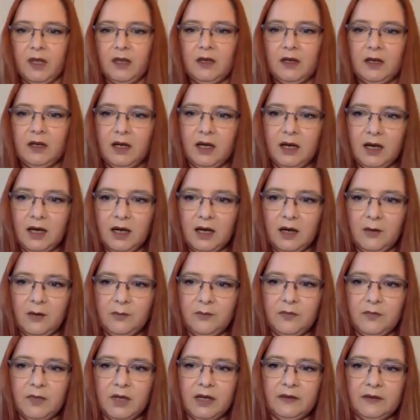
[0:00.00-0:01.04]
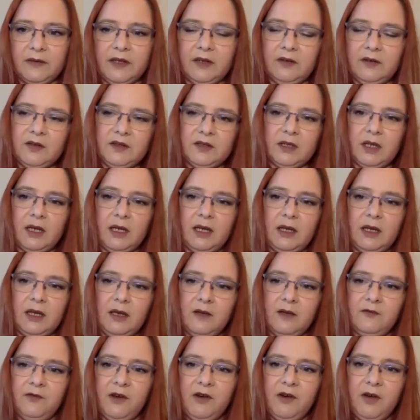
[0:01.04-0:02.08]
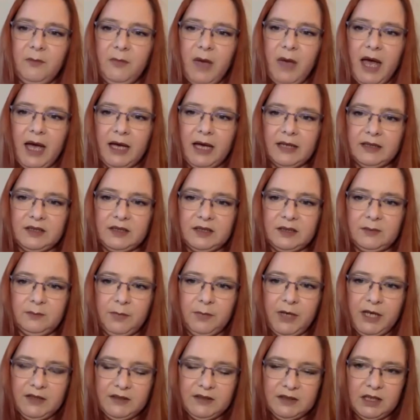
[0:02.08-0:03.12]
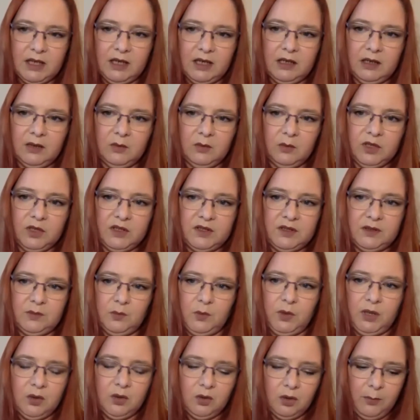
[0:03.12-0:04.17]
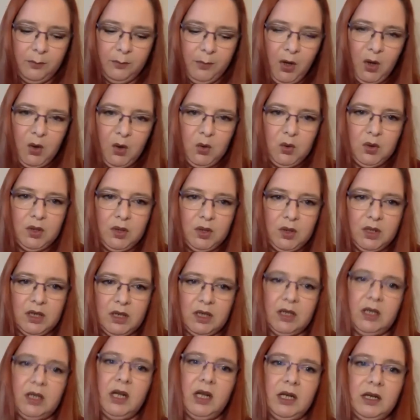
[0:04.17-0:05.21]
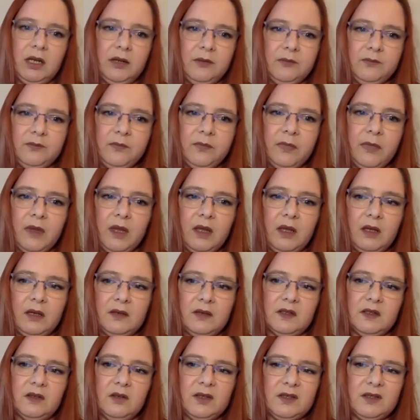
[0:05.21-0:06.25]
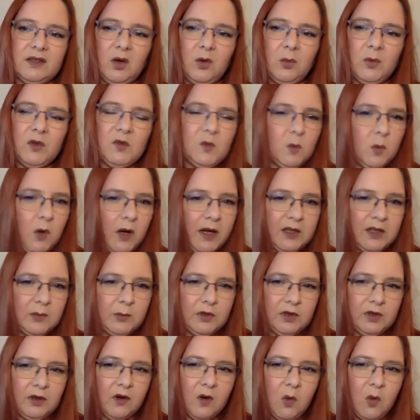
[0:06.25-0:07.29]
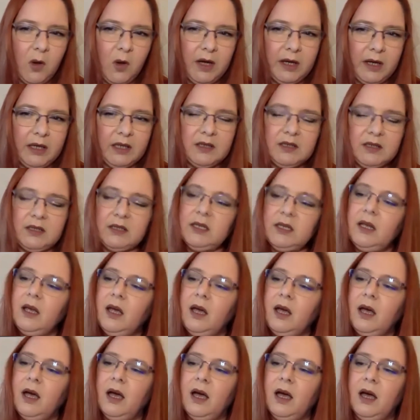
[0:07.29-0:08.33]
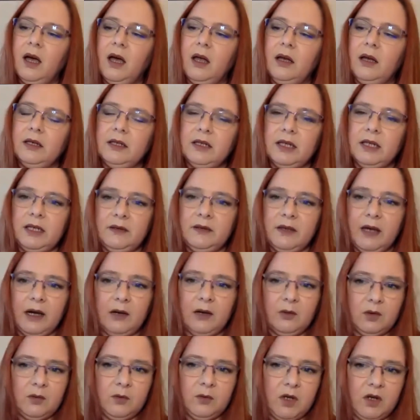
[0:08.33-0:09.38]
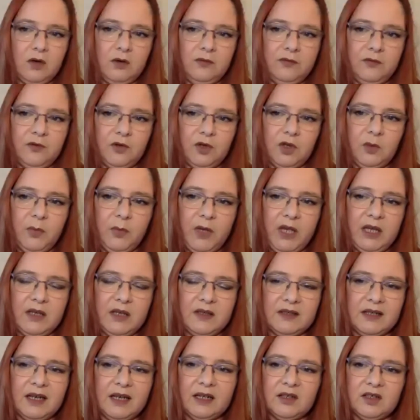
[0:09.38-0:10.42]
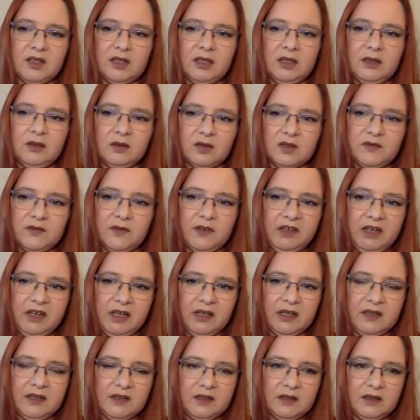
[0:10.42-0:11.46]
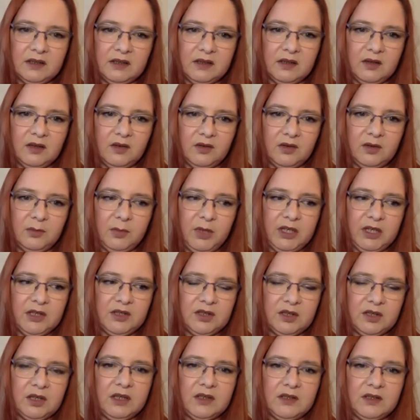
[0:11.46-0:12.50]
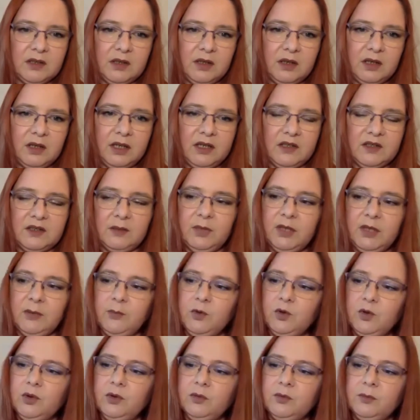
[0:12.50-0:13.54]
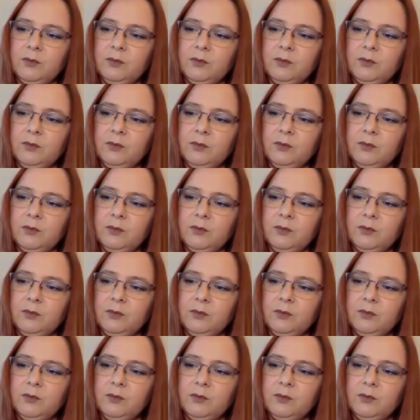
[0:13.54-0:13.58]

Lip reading: There is a very matte base color, which we call a bone color. So it's almost white, but not quite. And that would go for your base. It actually looks very light on the picture. It's a bit more